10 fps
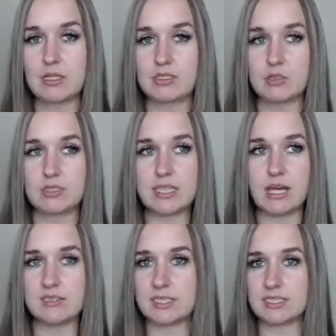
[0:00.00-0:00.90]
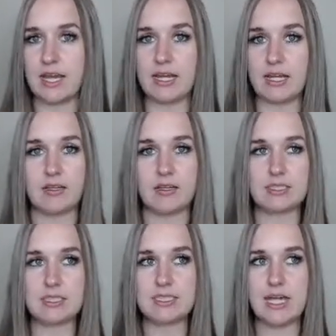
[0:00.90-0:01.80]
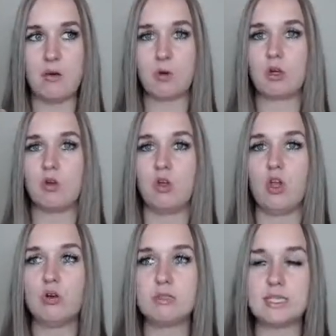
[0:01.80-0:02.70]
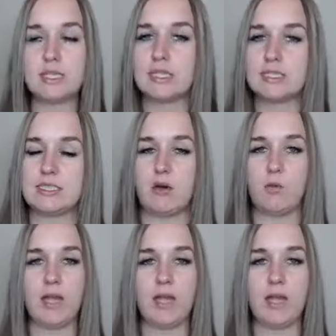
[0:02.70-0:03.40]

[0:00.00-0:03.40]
So sales is like, this is how we're closing the deal.